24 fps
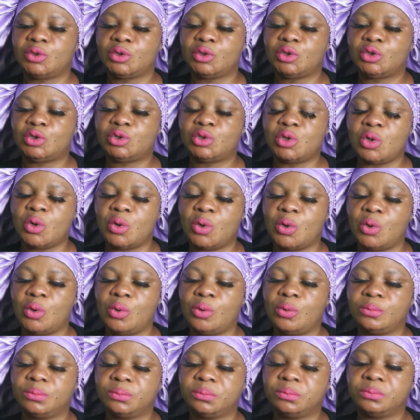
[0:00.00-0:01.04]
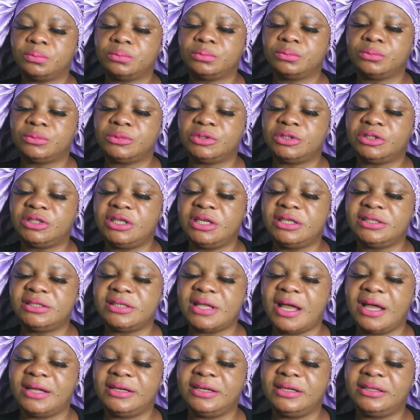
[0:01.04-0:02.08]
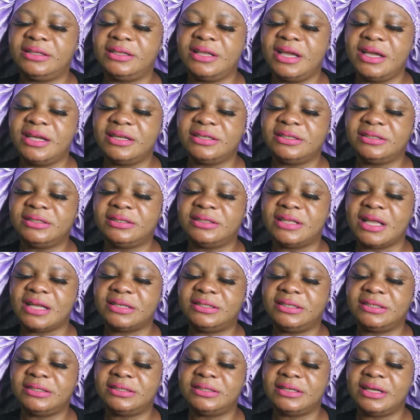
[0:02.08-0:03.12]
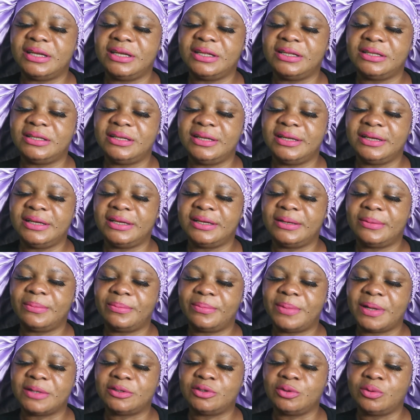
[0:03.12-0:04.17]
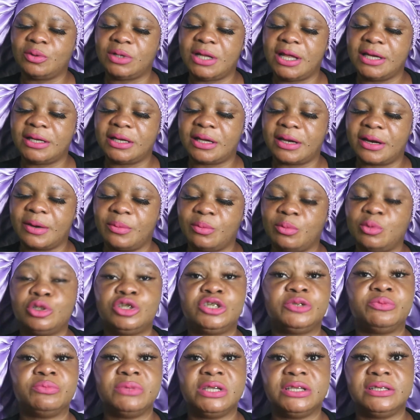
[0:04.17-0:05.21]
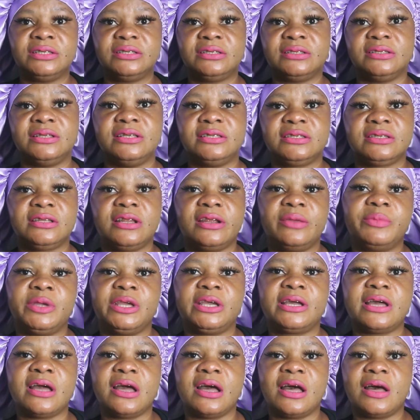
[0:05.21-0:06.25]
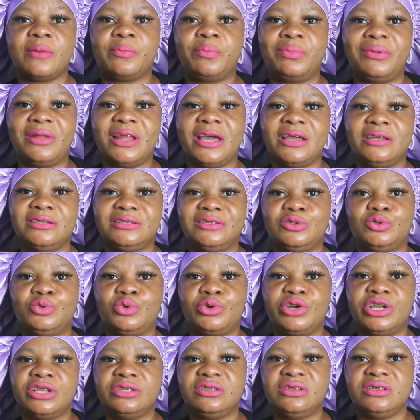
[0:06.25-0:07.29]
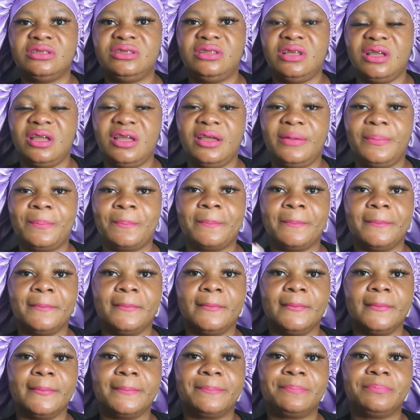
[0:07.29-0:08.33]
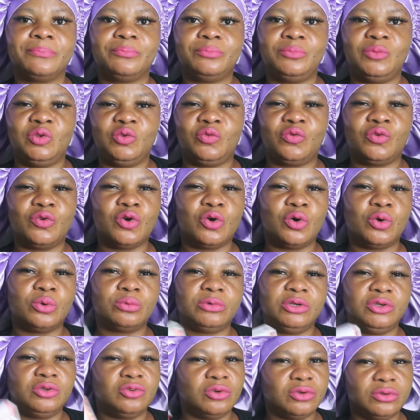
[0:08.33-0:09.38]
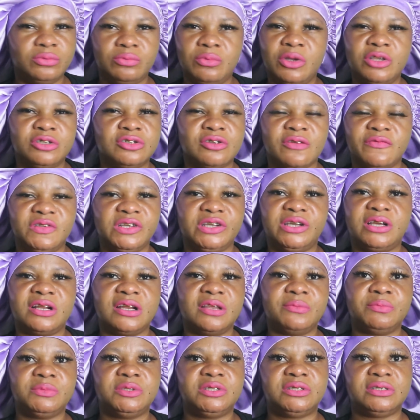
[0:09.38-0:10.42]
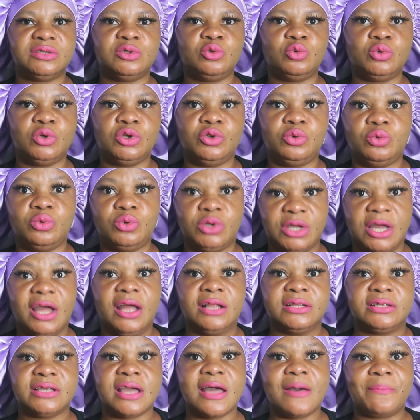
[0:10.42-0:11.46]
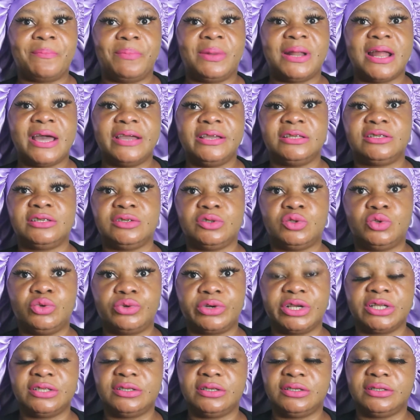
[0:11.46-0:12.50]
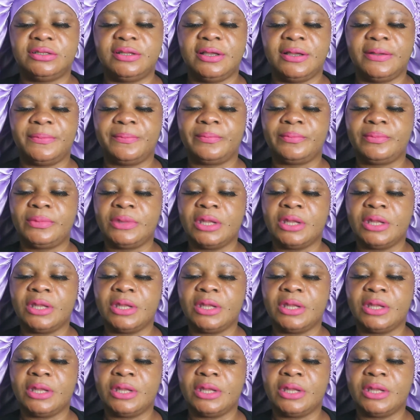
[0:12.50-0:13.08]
So these are the things that is in the particular cream, which means this cream you can apply it during the day before, you know, most of the creams you can't apply it during the day.